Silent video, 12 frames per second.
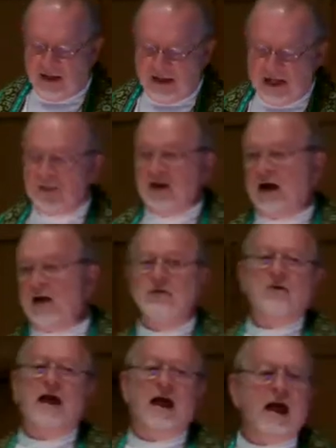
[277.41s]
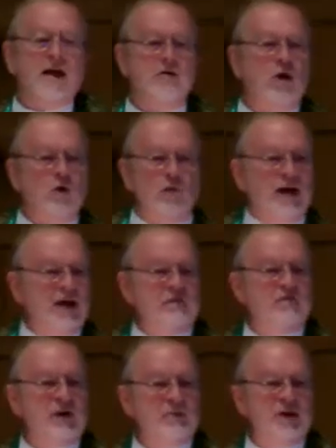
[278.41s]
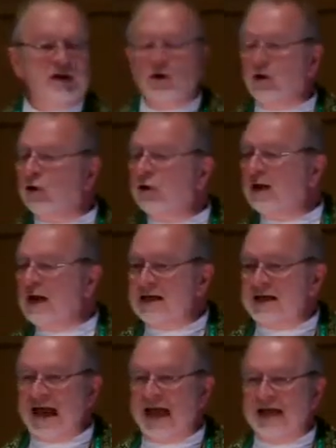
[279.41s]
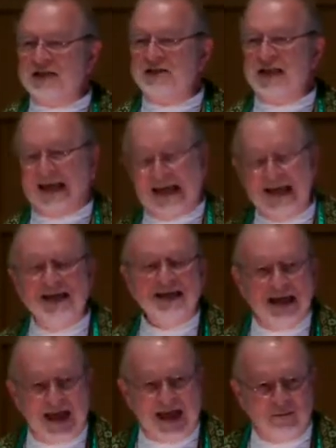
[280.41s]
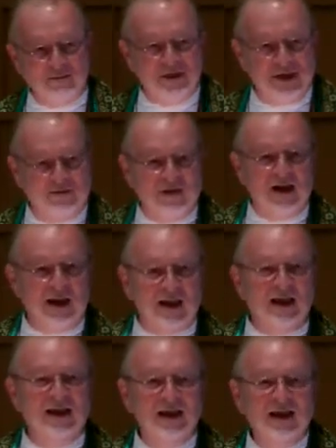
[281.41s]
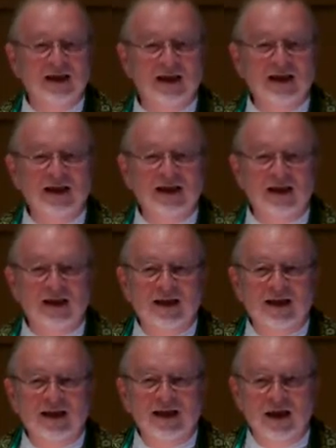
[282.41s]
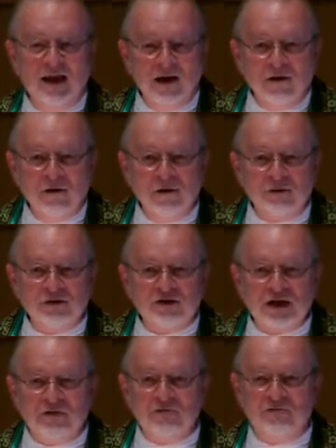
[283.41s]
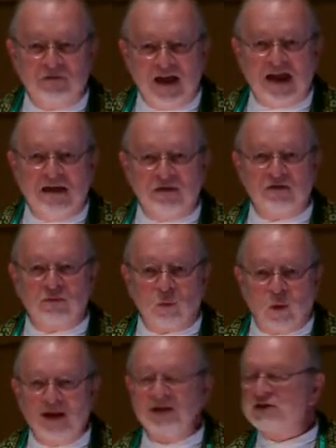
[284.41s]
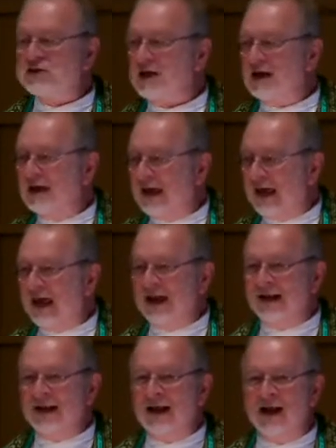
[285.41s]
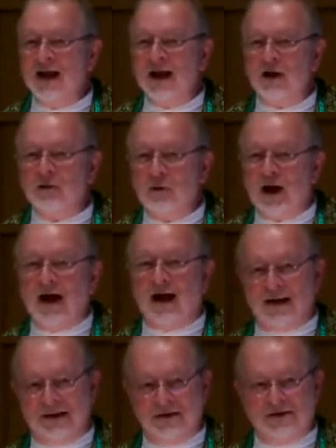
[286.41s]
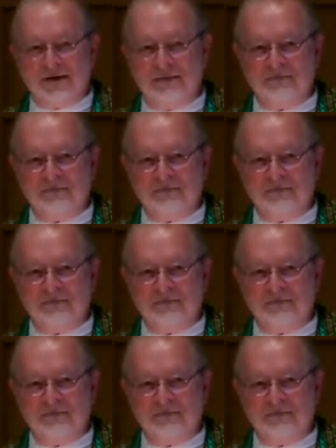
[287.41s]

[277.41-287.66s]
On the other hand, already from the early days in captivity, heroes of faith, once again arise.